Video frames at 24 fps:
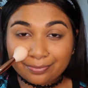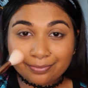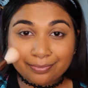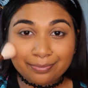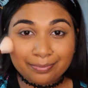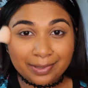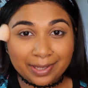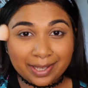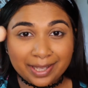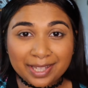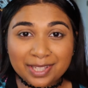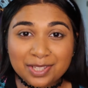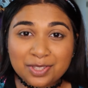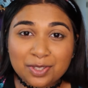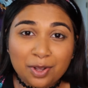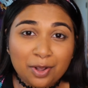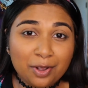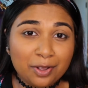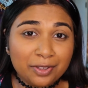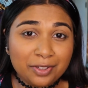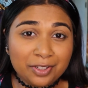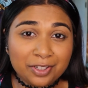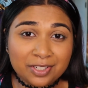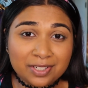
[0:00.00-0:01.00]
But it's
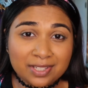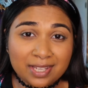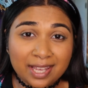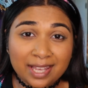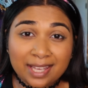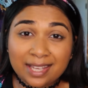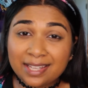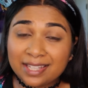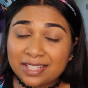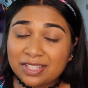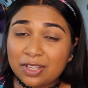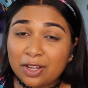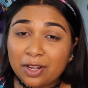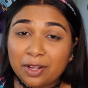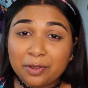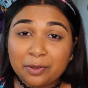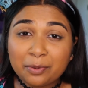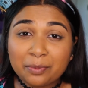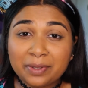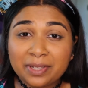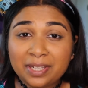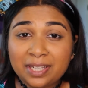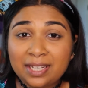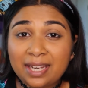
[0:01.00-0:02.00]
all your take, it's
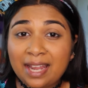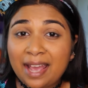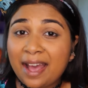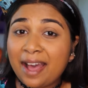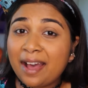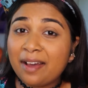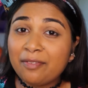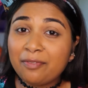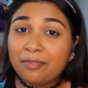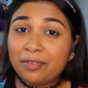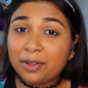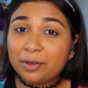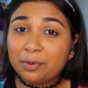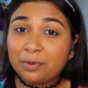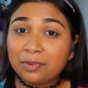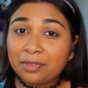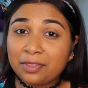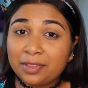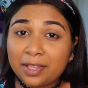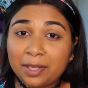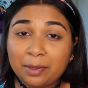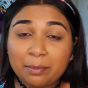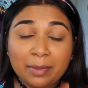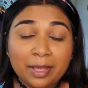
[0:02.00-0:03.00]
Halloween, have fun
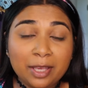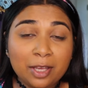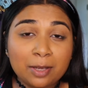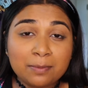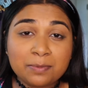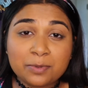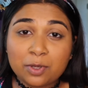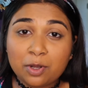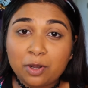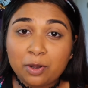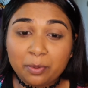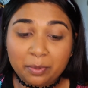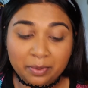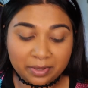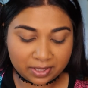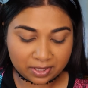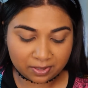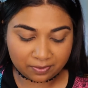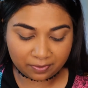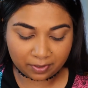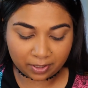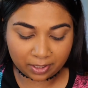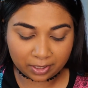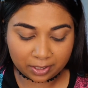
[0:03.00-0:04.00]
with it, makeup's
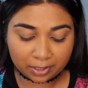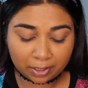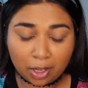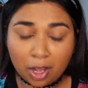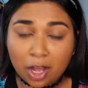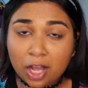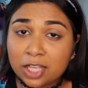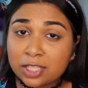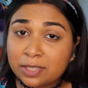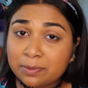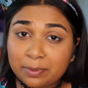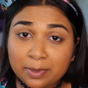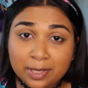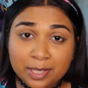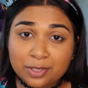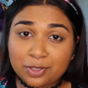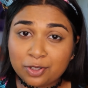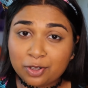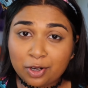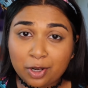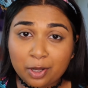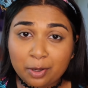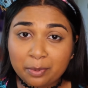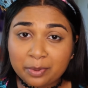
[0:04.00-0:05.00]
always fun, cosplays
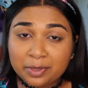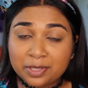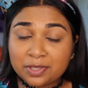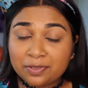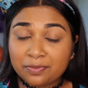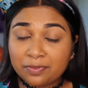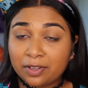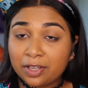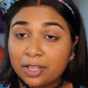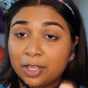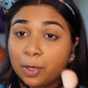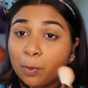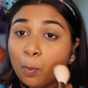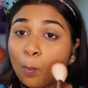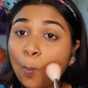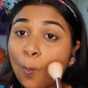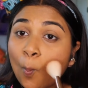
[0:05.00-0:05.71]
are always fun.